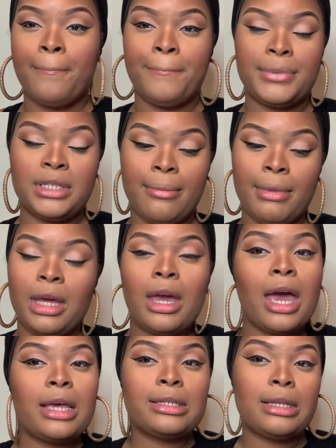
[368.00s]
to me it
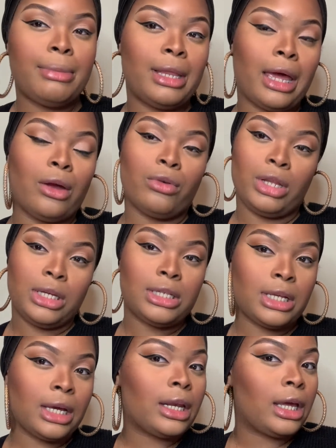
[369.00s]
has to be like really
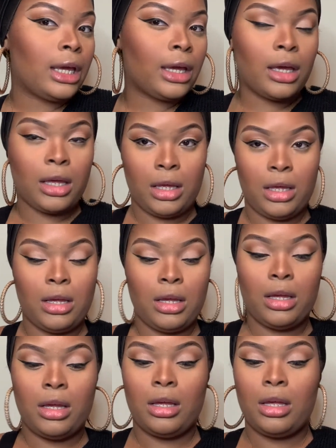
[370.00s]
sickening.
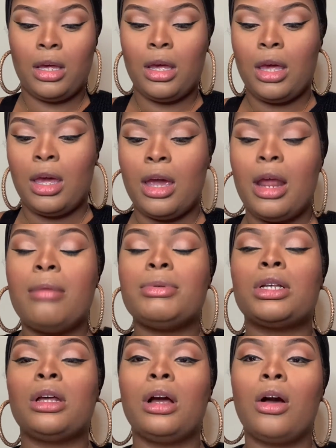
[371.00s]
And I'm just
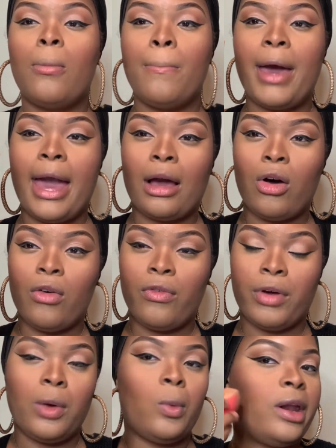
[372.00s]
gonna go back over
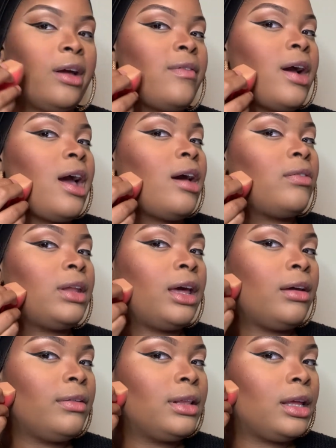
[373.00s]
in whatever I have
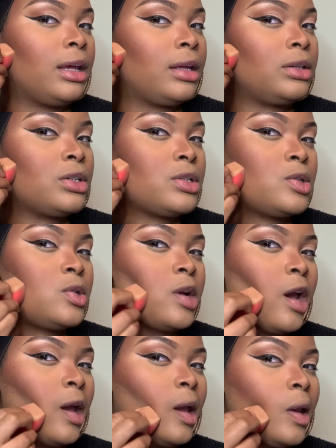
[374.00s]
left and just
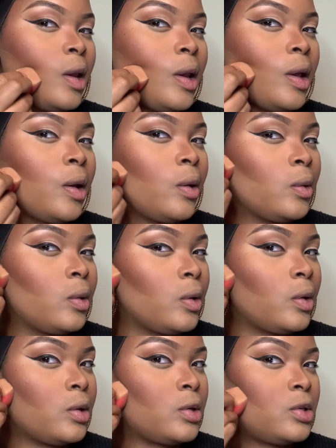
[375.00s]
drag it down
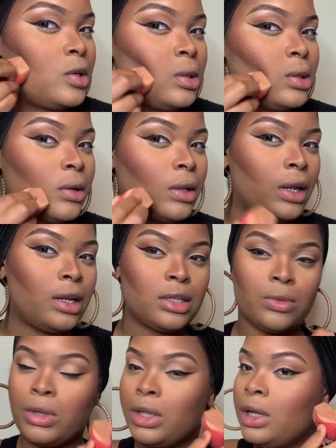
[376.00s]
just so that it's
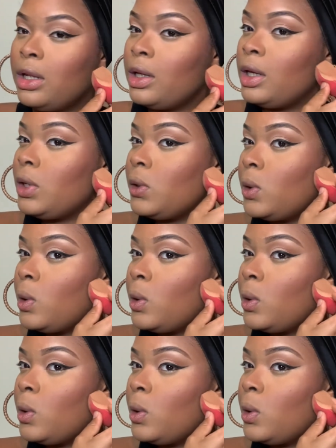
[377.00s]
really clean.